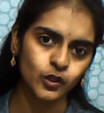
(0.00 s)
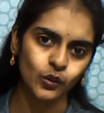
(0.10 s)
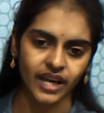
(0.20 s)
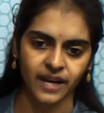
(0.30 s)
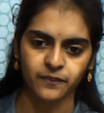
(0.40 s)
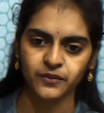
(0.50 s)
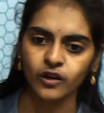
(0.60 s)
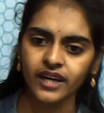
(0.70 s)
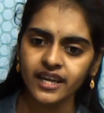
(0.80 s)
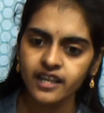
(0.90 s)
2a.
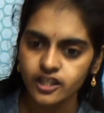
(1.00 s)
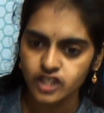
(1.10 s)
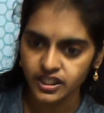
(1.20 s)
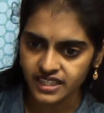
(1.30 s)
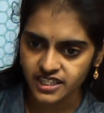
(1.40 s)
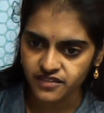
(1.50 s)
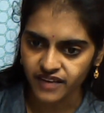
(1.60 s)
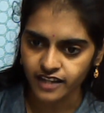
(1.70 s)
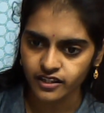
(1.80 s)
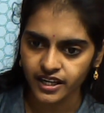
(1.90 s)
Okay, so this
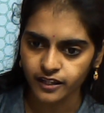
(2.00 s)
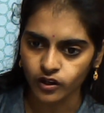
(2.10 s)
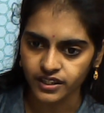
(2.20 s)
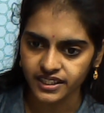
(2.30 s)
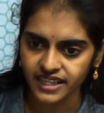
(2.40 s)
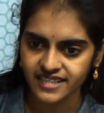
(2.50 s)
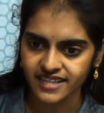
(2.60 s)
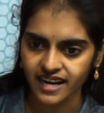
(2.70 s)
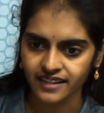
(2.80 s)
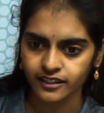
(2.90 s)
value I got it as
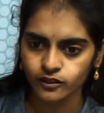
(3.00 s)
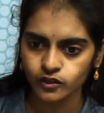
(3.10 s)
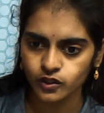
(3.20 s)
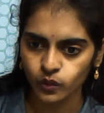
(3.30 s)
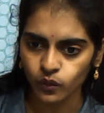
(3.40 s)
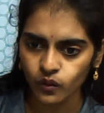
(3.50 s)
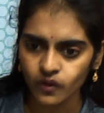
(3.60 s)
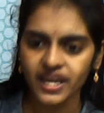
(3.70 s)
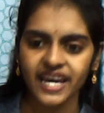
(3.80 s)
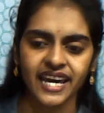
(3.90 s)
under root
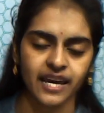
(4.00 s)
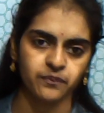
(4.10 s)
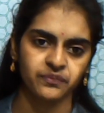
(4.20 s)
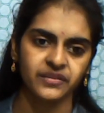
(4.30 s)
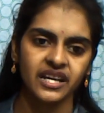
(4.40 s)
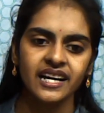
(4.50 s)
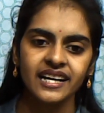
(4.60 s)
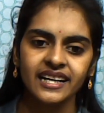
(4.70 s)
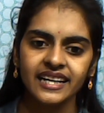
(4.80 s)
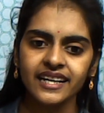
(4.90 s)
2a.
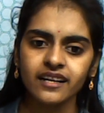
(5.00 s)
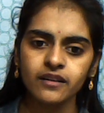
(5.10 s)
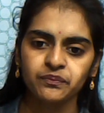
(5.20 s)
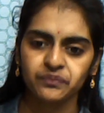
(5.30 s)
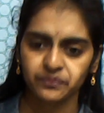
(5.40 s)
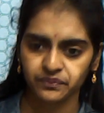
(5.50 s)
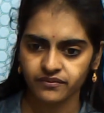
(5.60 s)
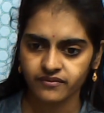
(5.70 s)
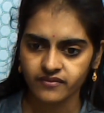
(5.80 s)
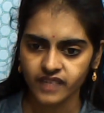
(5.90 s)
Clear?
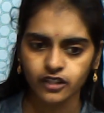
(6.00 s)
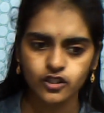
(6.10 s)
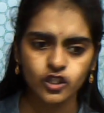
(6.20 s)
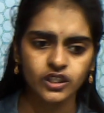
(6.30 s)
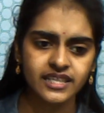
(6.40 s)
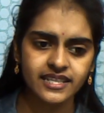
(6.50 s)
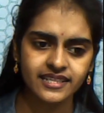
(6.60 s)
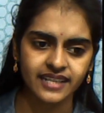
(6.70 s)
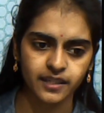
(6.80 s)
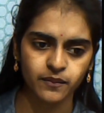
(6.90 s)
So this is
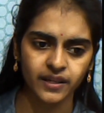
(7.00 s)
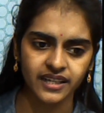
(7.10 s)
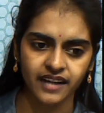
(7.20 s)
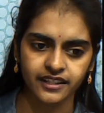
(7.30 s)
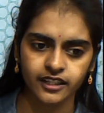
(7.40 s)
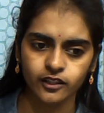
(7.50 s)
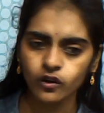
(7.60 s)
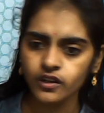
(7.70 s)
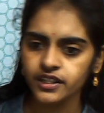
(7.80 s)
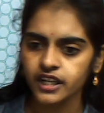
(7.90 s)
nothing but under
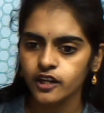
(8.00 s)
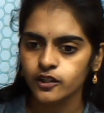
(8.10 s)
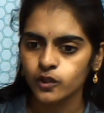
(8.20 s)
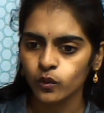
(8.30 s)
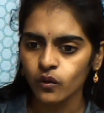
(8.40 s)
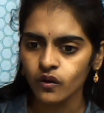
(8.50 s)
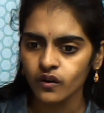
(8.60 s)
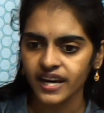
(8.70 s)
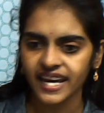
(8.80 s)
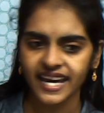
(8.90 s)
root
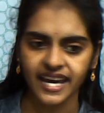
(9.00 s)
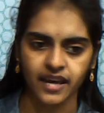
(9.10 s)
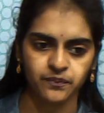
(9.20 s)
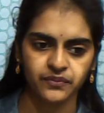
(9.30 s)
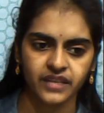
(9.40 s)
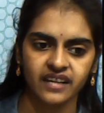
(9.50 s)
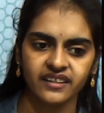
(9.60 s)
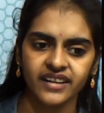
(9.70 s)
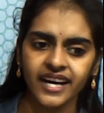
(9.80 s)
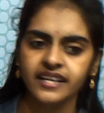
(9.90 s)
2a,
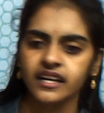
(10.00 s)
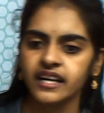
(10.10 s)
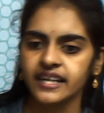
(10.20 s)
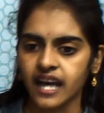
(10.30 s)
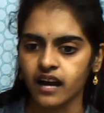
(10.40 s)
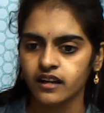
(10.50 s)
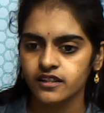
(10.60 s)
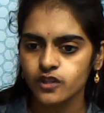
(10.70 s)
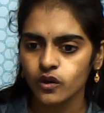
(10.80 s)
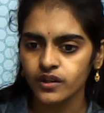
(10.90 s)
right? Yeah.
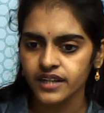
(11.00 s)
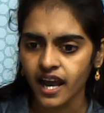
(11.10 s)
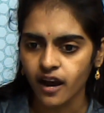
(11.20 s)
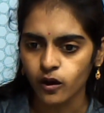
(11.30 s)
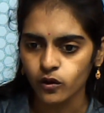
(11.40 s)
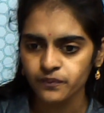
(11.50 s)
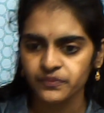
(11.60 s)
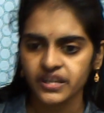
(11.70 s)
So now